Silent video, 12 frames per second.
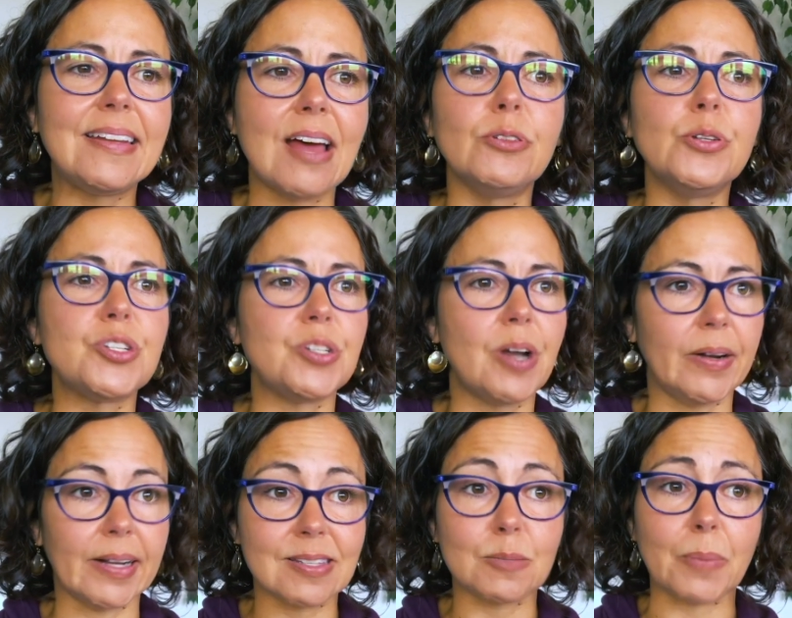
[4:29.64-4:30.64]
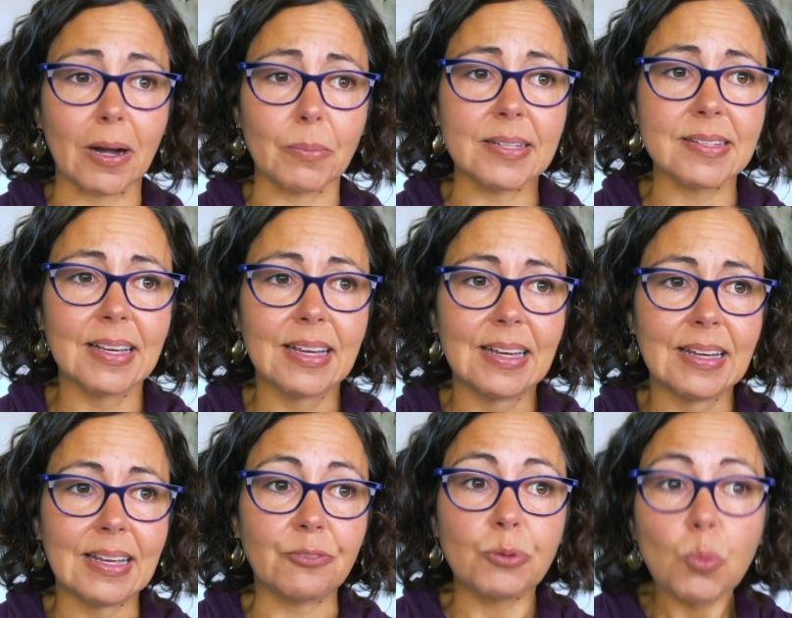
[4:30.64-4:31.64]
evolutionary experiment.
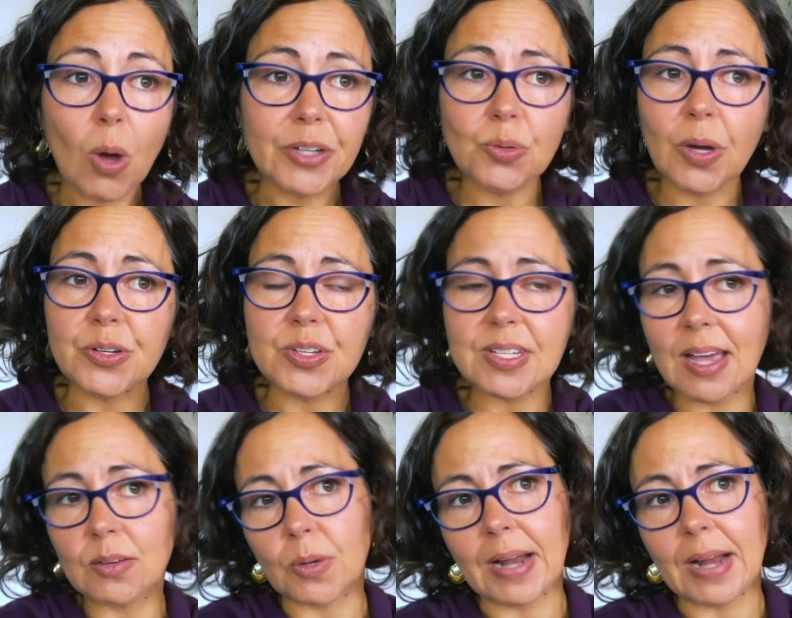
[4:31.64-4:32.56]
If we want to understand what